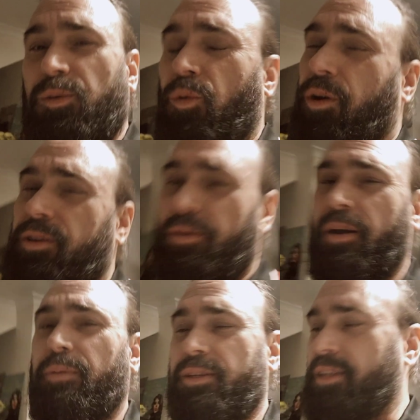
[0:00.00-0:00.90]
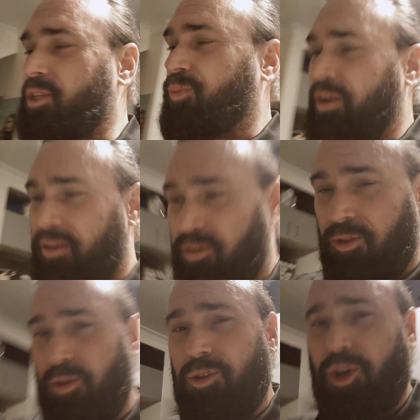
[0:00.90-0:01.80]
of water, because it was just went
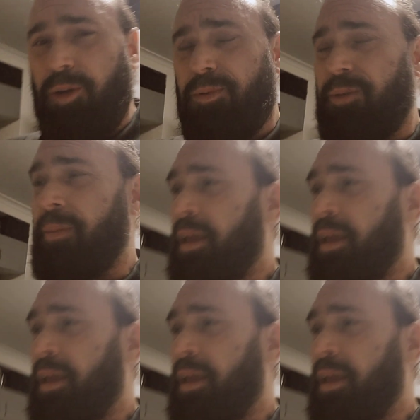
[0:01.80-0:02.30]
2 scoops,